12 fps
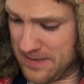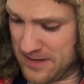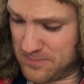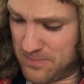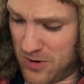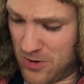
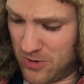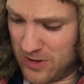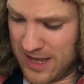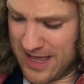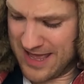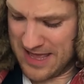this
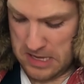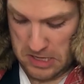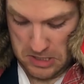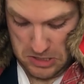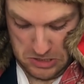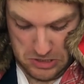bowl
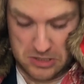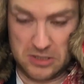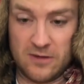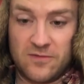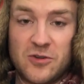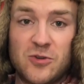
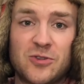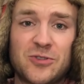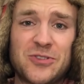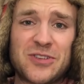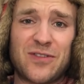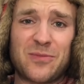of
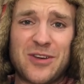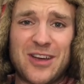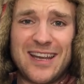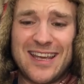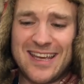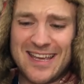noodles from
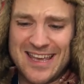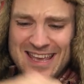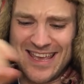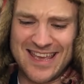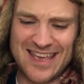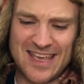earlier
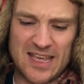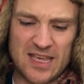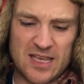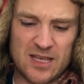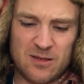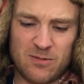
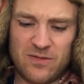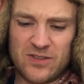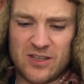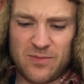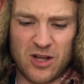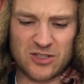with
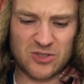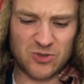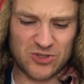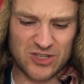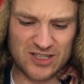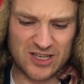some hot
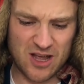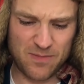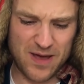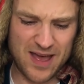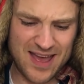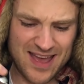sauce on
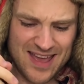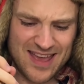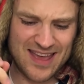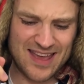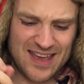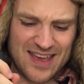top,
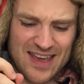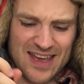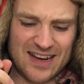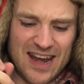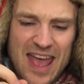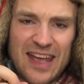
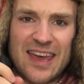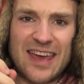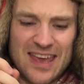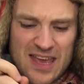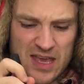an egg.